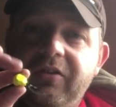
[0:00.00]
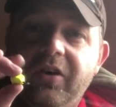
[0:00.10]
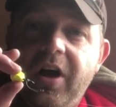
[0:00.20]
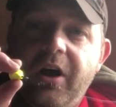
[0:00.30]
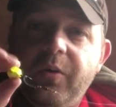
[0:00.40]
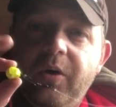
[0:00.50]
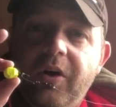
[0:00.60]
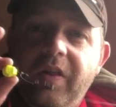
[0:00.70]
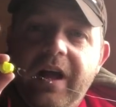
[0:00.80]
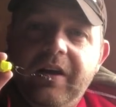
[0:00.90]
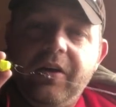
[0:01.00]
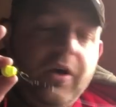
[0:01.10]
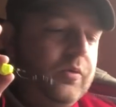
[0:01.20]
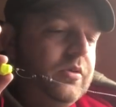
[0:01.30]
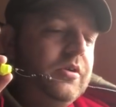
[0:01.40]
So on that
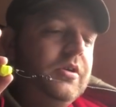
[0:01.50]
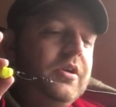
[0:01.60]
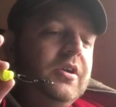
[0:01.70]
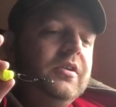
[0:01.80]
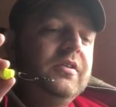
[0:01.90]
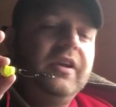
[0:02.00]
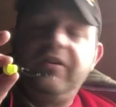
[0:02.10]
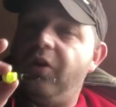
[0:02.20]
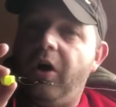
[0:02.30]
note, it's